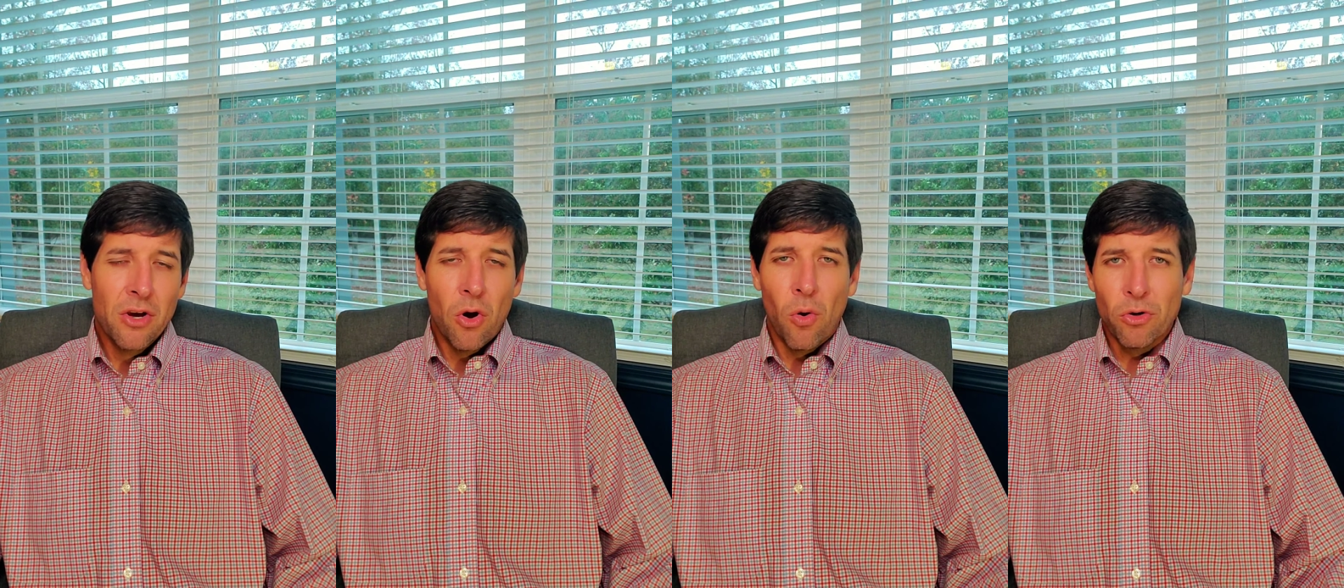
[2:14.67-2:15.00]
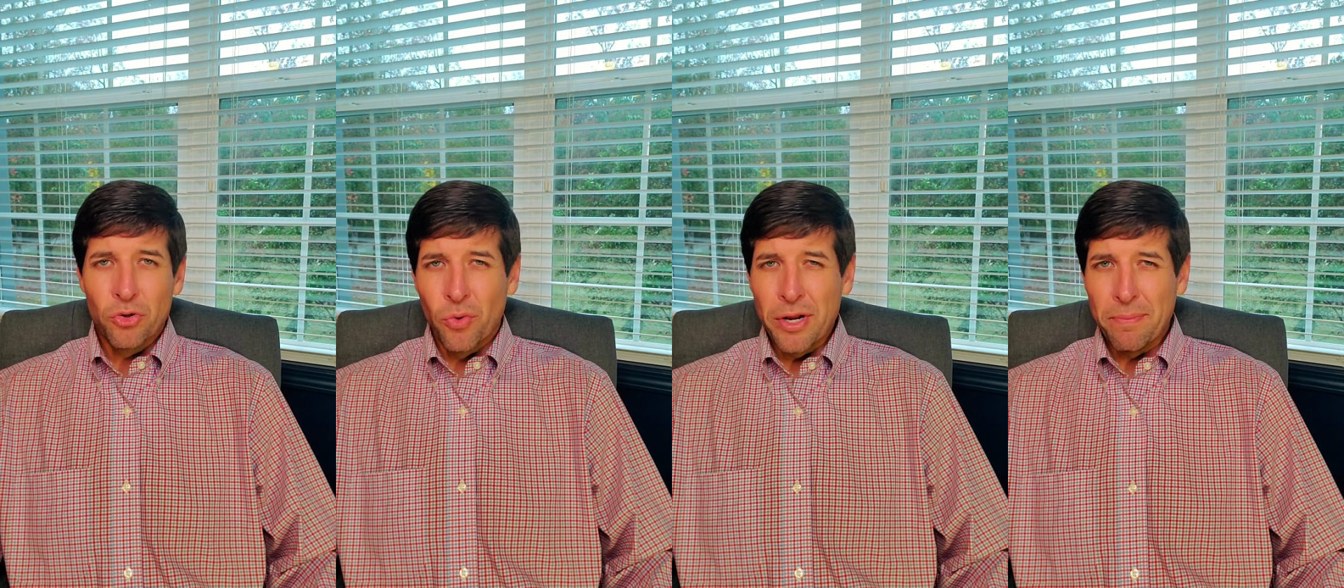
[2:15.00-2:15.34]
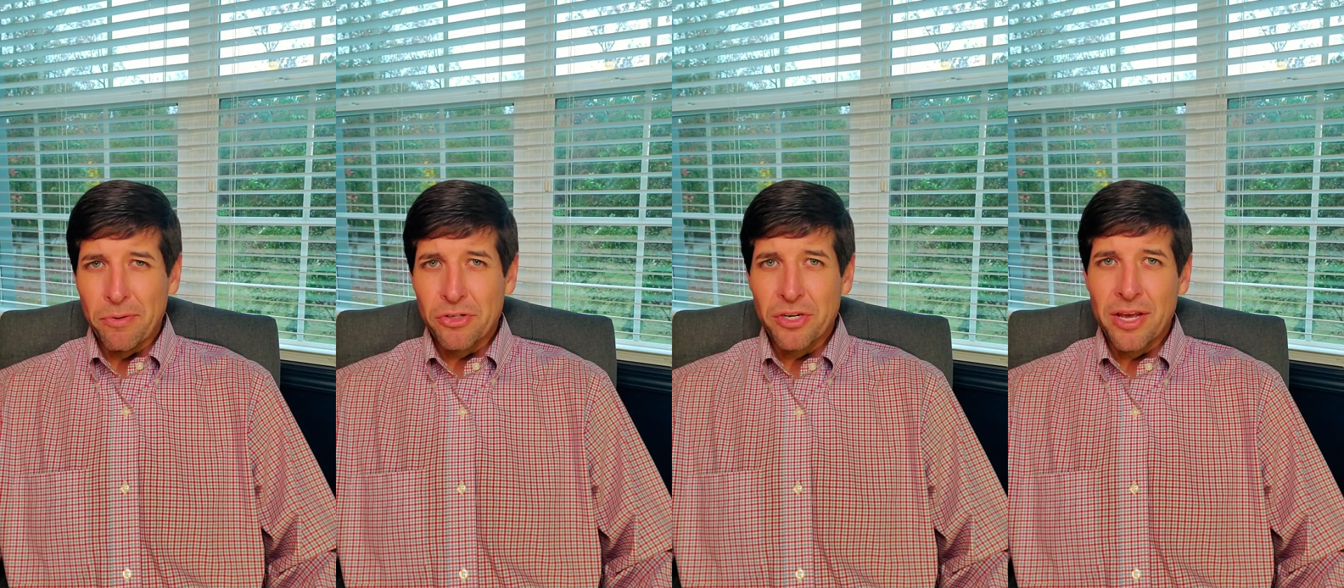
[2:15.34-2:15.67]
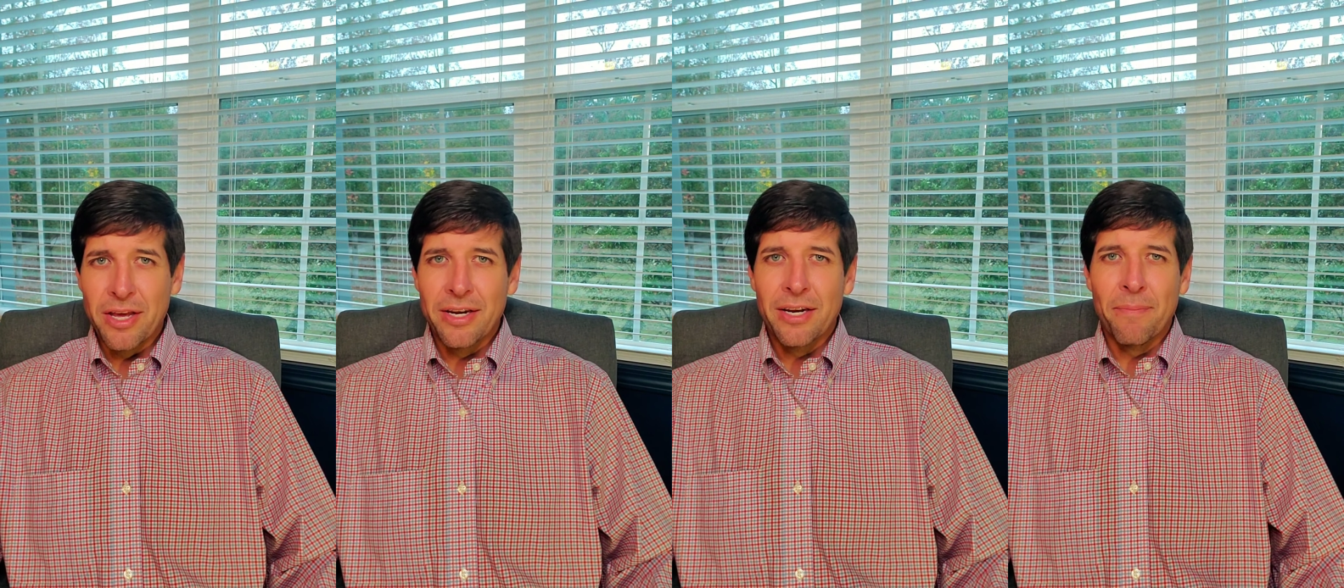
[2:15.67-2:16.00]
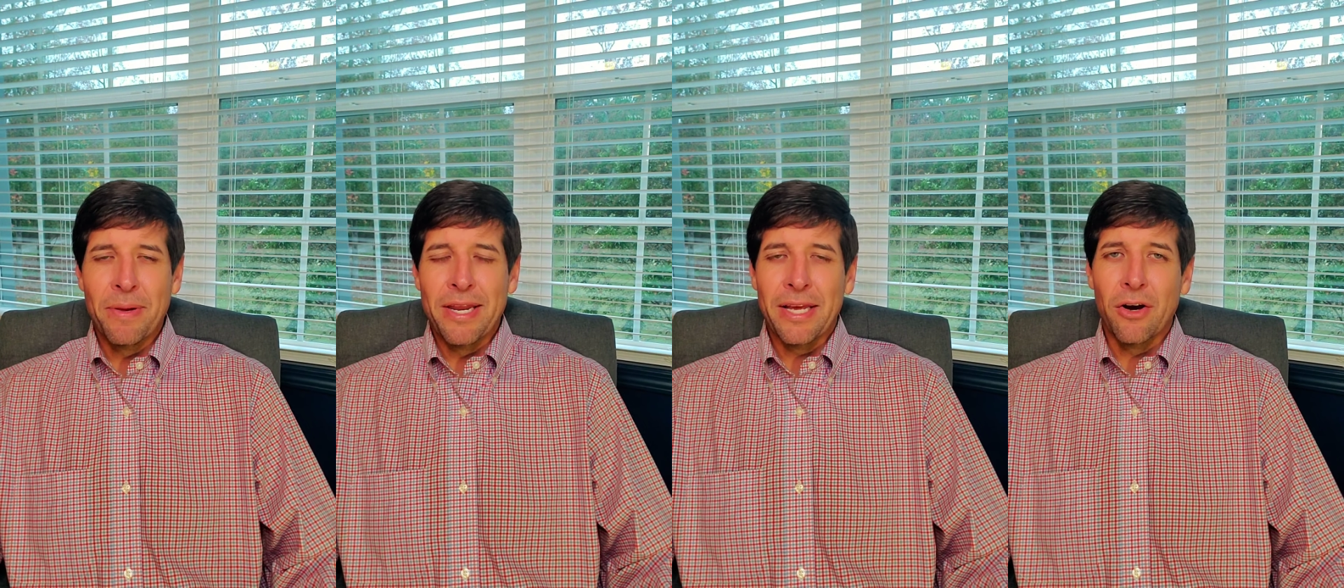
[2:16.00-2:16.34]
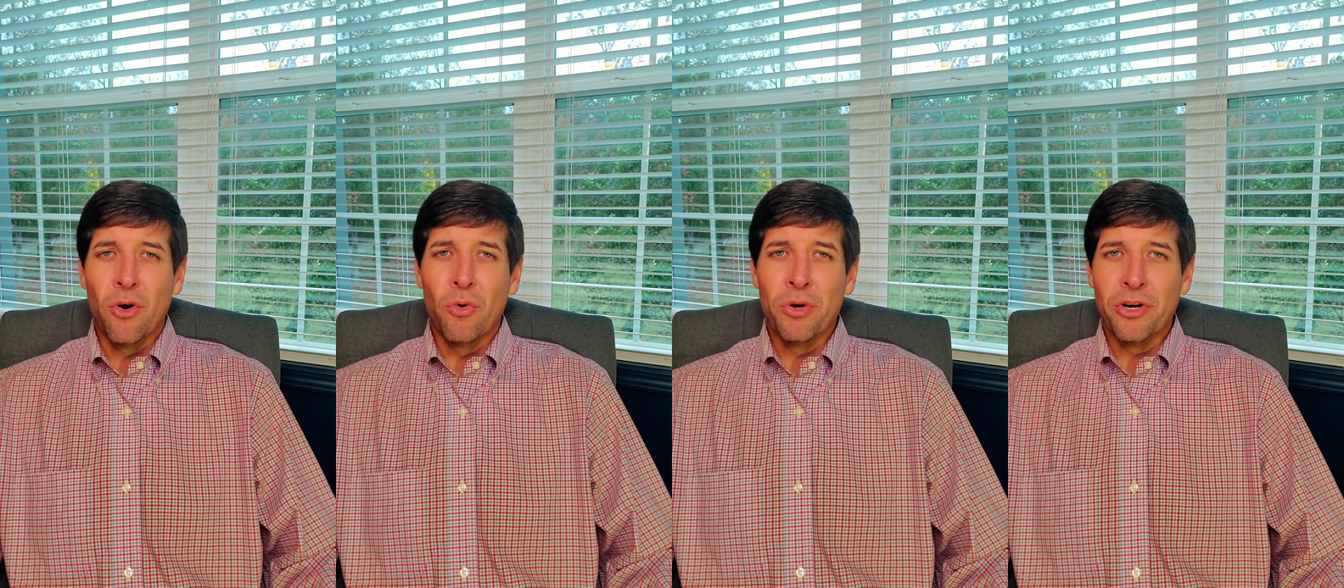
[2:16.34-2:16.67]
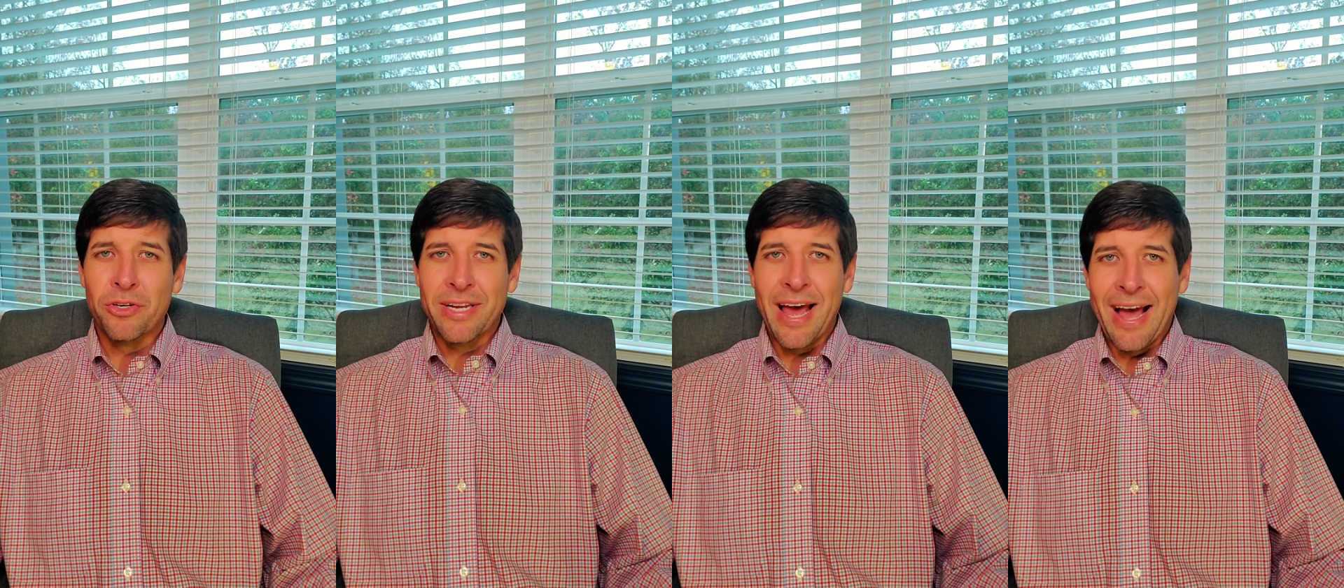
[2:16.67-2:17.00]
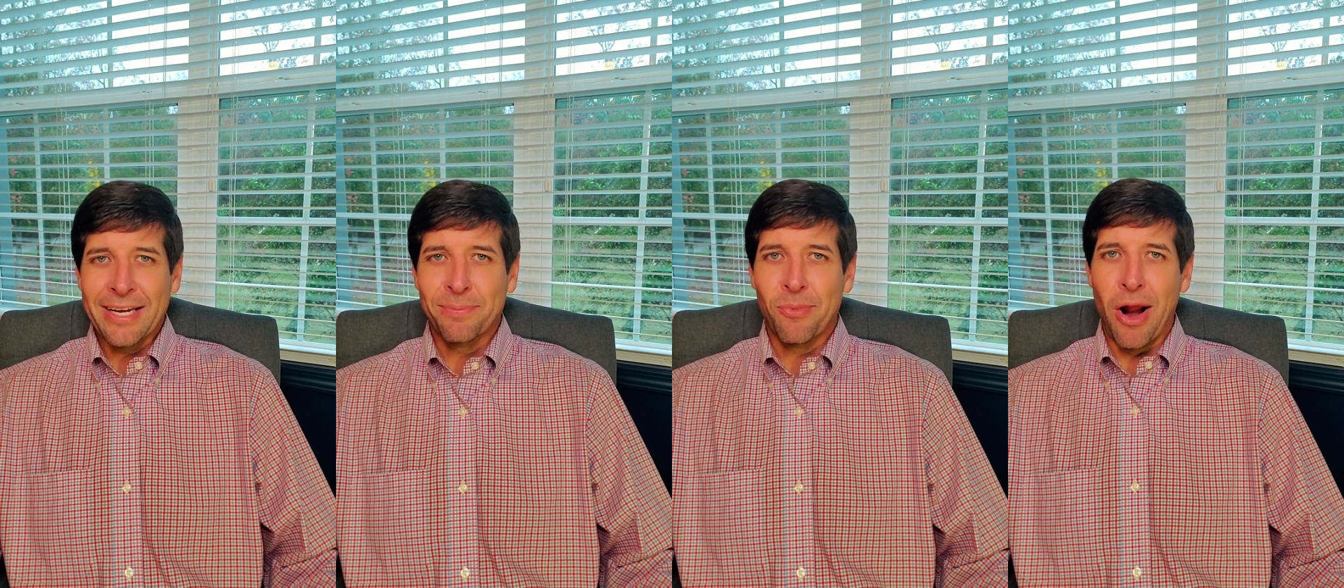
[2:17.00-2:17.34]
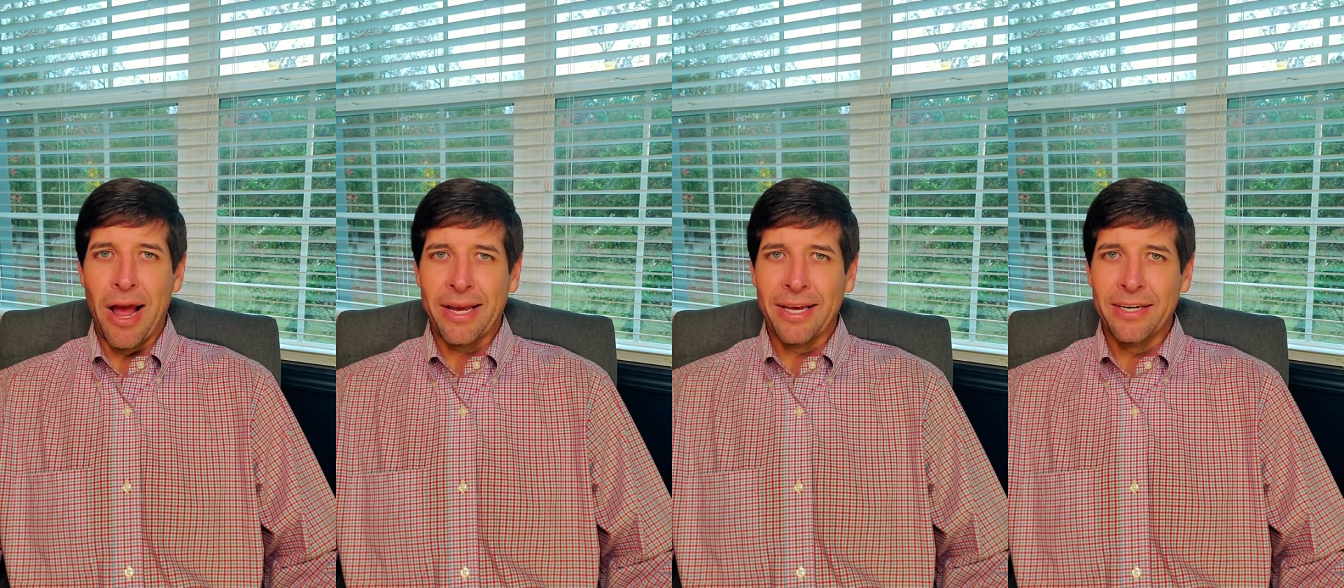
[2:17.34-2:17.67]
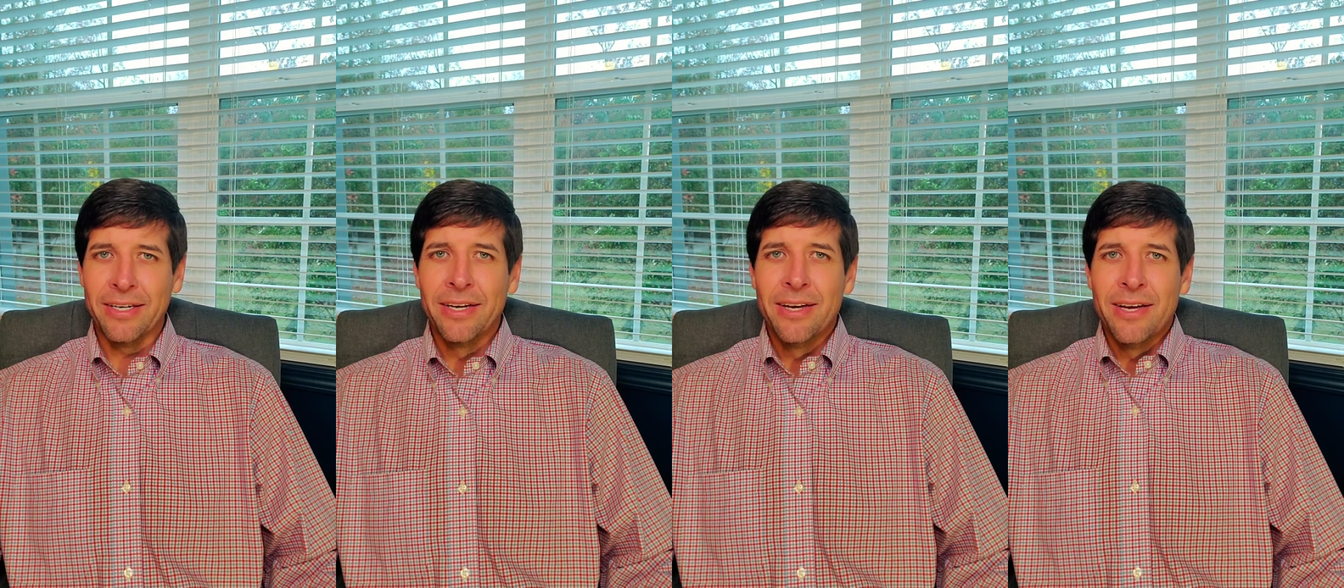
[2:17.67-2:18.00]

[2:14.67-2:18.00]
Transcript: or 20%, depending on your tax bracket.